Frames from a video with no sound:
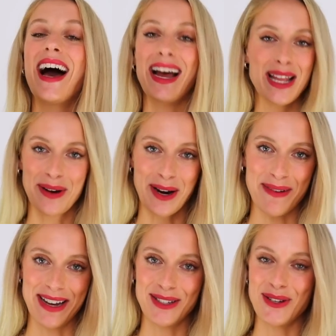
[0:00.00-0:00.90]
highly
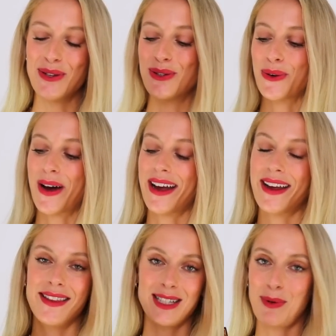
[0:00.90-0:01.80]
recommend you
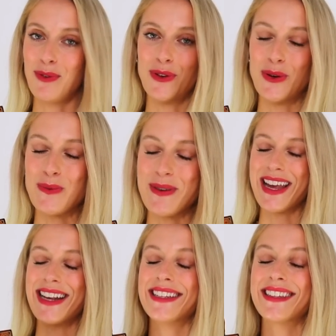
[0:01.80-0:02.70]
try this perfume.
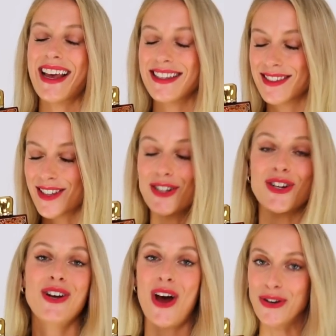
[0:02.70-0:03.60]
It is
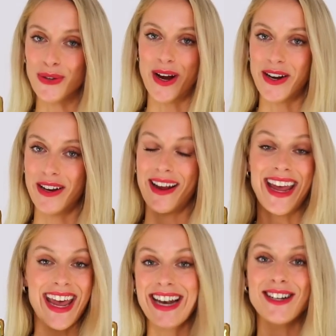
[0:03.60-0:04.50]
such an underrated
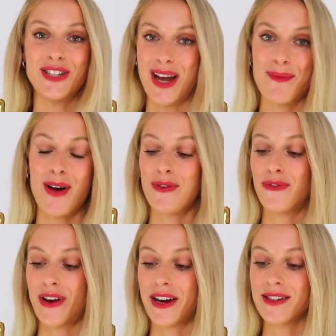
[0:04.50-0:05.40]
hidden gem of a
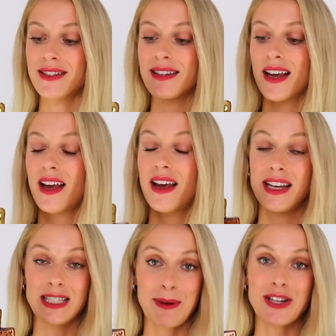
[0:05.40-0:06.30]
fragrance,
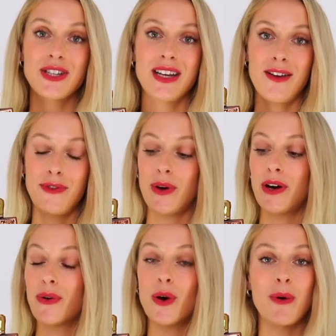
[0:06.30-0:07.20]
especially if you
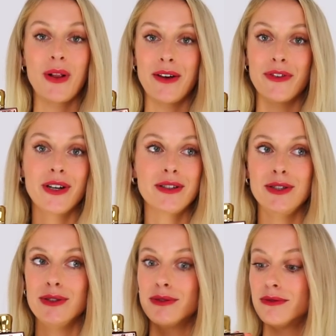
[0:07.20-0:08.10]
are a gourmand lover.
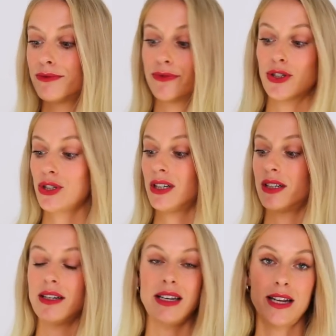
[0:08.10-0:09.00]
You for
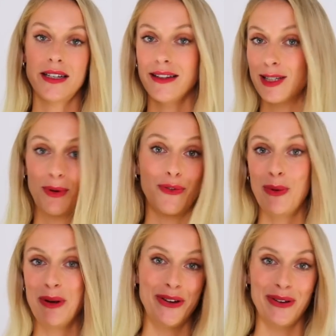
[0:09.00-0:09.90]
sure need this
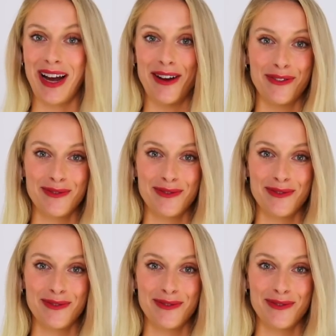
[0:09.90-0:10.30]
perfume in your life.